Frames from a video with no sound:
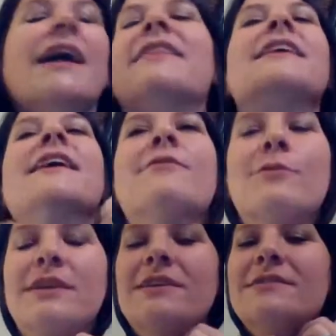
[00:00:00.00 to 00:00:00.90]
I think
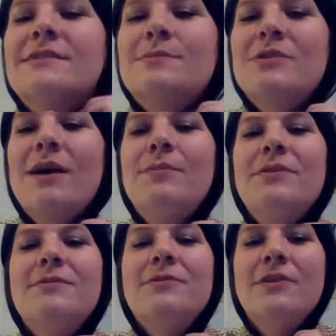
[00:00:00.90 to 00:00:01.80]
everyone here is subscribed,
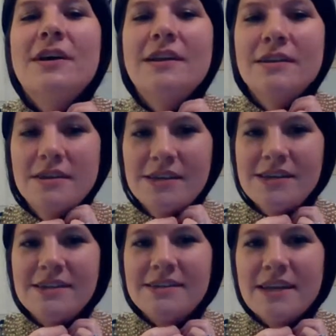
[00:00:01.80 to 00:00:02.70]
but if you're not,
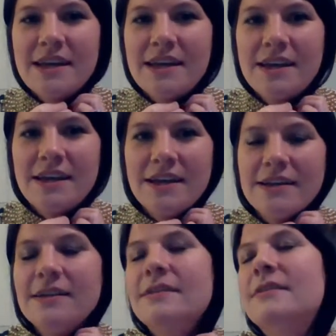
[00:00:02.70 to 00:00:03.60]

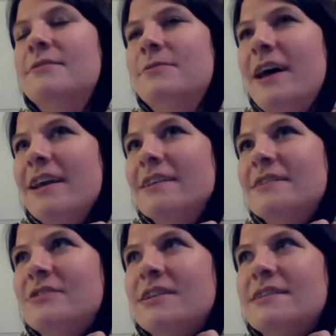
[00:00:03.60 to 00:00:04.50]
dang. Fat neck
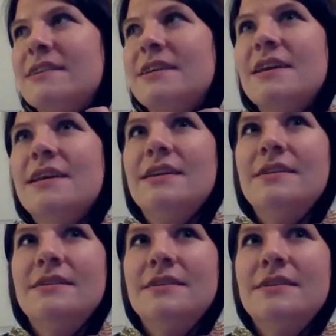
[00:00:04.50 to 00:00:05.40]
strikes
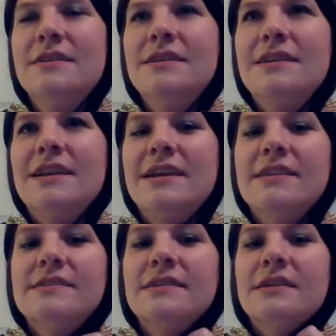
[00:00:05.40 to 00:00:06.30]
again. Can I
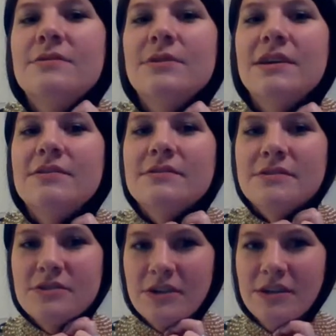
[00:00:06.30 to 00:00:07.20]
get this thing on without
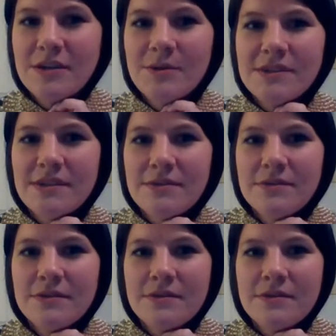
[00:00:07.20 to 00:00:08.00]
strangling myself?